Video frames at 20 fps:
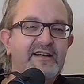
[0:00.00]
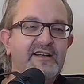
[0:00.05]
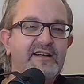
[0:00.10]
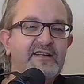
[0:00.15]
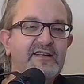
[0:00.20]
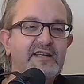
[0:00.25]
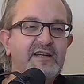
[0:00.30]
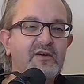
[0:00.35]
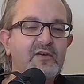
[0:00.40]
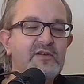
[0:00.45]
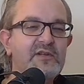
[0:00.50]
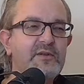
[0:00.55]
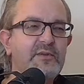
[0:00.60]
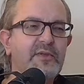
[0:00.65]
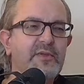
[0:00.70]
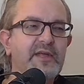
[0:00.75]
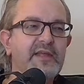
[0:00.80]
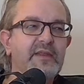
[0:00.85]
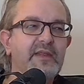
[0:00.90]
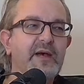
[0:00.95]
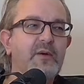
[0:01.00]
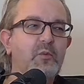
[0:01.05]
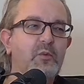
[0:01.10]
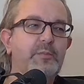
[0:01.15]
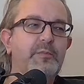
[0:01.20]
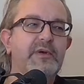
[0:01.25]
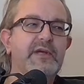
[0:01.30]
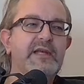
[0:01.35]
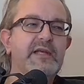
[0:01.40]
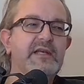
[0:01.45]
you'd think that would
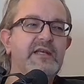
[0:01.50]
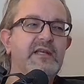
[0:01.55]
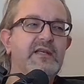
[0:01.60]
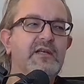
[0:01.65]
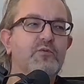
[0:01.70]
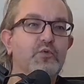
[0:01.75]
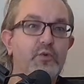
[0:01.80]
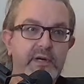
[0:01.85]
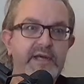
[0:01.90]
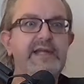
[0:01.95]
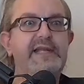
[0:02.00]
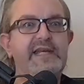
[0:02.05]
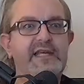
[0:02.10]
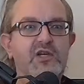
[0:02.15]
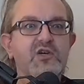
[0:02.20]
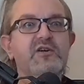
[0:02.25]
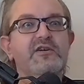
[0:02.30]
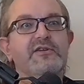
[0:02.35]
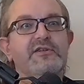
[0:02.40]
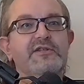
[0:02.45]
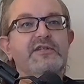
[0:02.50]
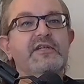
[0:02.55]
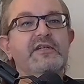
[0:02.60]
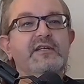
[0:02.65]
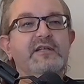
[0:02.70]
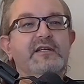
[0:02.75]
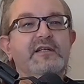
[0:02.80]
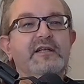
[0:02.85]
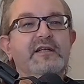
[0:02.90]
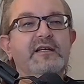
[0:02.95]
be really good.
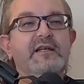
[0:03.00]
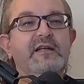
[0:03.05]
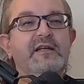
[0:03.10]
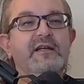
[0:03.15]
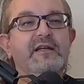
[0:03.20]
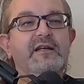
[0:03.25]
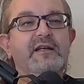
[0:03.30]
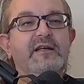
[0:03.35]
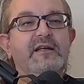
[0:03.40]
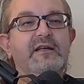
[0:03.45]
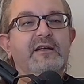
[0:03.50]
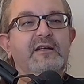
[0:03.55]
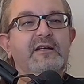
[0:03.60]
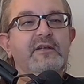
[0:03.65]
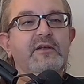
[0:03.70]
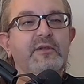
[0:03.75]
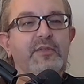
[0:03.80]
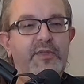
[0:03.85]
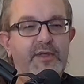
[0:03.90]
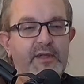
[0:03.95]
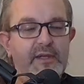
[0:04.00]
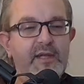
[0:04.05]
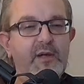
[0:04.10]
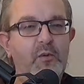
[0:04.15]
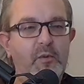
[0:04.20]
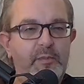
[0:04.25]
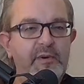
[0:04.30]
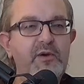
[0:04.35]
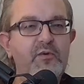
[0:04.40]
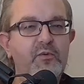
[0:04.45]
You'd think that
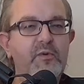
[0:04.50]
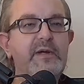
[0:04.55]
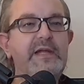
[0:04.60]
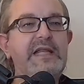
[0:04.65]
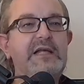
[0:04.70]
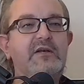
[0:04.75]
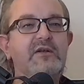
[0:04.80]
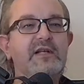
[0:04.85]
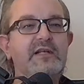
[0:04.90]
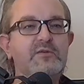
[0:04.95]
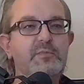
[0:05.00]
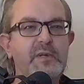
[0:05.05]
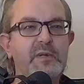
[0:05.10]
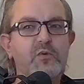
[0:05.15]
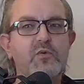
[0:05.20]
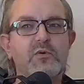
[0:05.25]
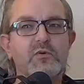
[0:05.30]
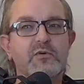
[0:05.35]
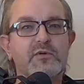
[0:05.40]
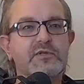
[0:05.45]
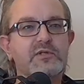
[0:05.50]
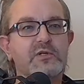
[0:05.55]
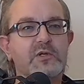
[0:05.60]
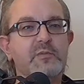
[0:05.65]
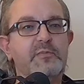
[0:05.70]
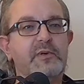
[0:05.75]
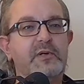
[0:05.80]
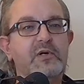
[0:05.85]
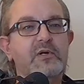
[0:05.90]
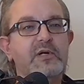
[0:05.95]
would be a really good experience. Oh,
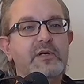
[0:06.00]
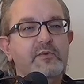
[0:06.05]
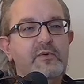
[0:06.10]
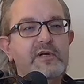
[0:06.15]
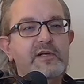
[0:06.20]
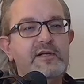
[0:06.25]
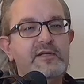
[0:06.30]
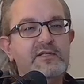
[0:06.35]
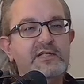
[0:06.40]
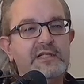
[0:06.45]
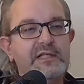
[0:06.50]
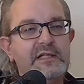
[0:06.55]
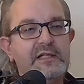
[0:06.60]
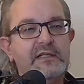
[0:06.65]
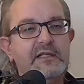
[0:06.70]
super high realistic.